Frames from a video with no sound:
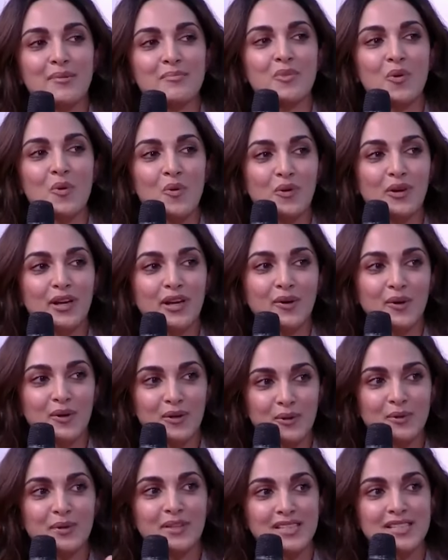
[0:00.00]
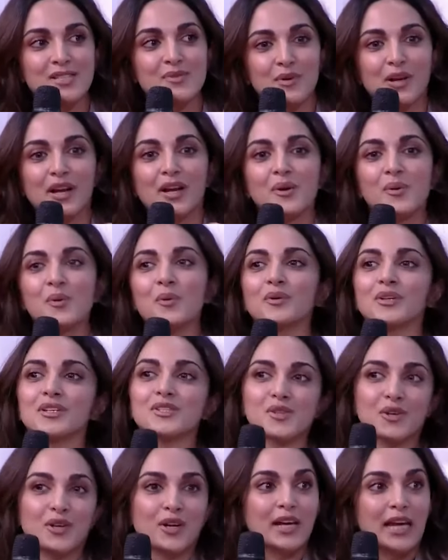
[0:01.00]
I'm holding on to, and this is what I know that's
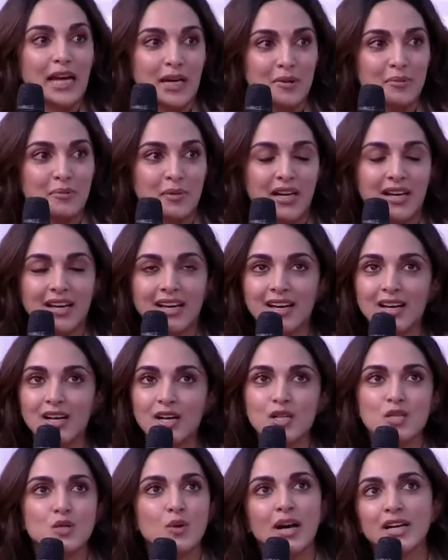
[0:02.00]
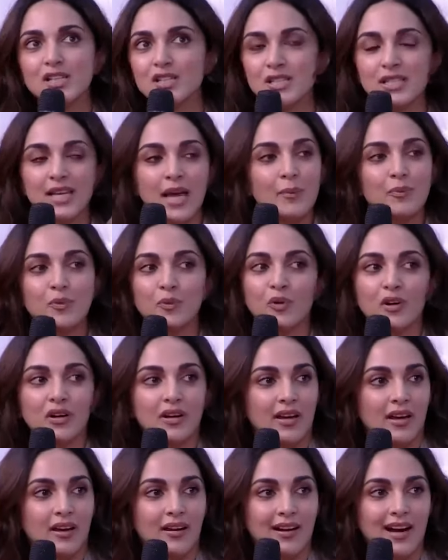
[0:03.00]
going to get me. So I just kept
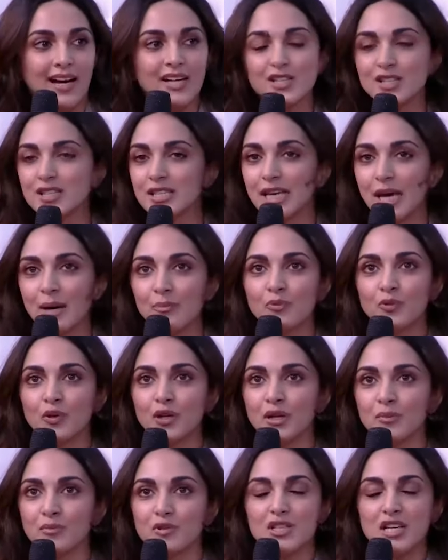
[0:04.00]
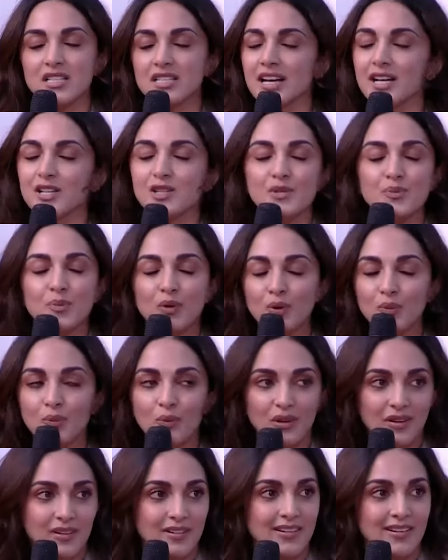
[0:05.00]
working. I just kept working because I said, I just want to
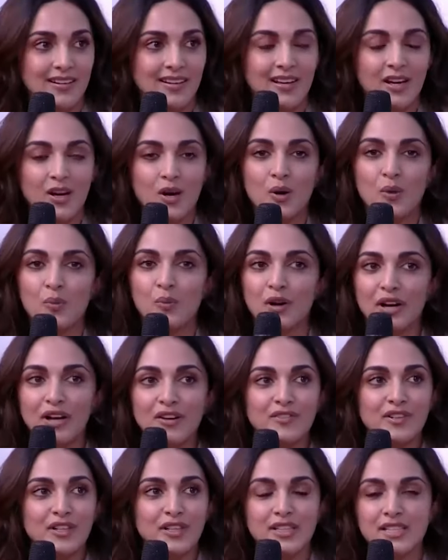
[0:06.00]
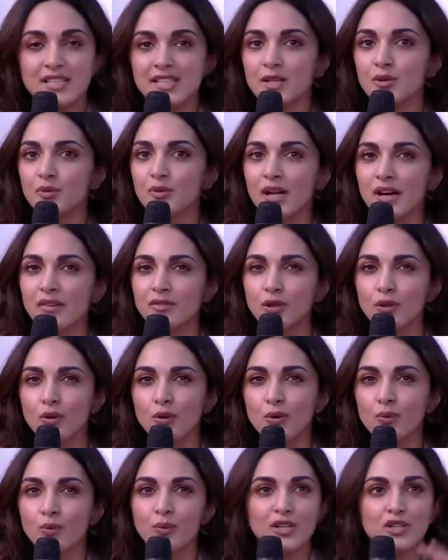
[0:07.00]
work. Whatever it is. And you never
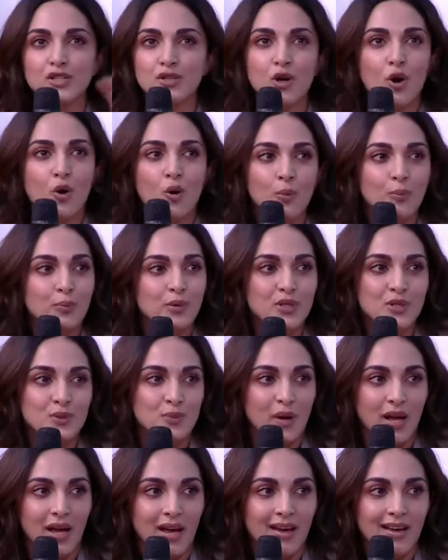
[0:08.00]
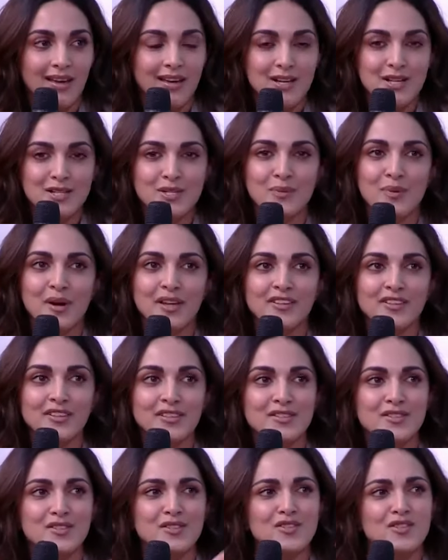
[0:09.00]
know which door opens where. So whether
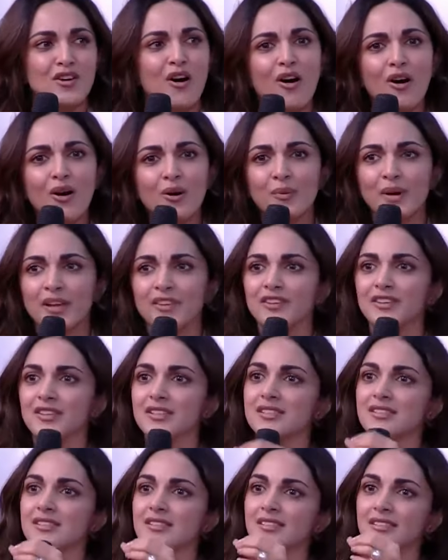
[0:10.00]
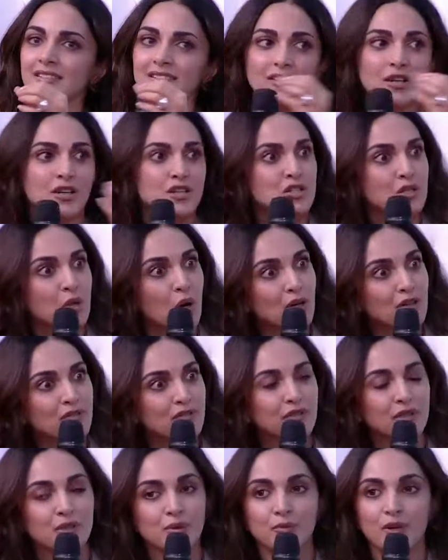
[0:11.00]
it's a song, whether it's a short
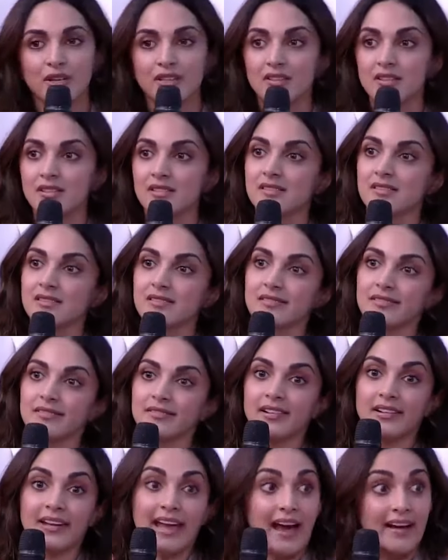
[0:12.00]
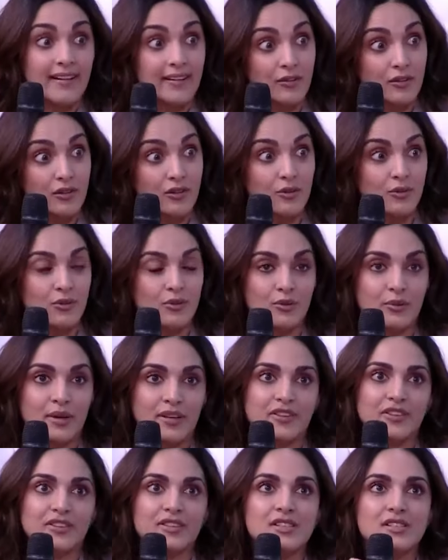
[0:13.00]
film, whether it's a character role,
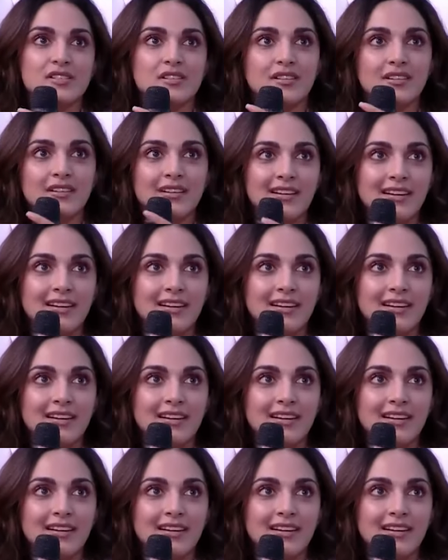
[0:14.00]
whether it's a,